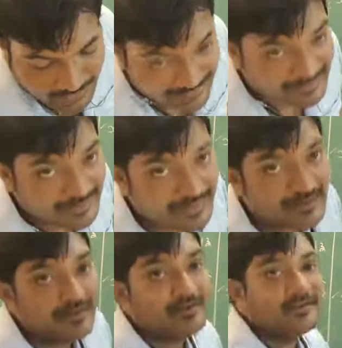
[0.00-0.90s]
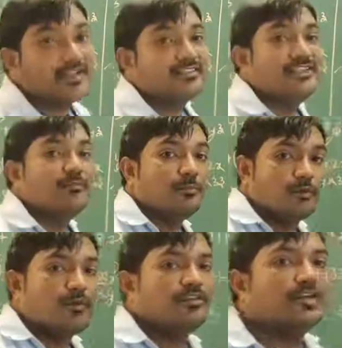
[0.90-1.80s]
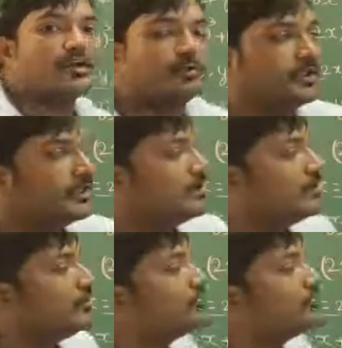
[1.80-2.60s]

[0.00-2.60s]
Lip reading: Here, nothing more you are doing.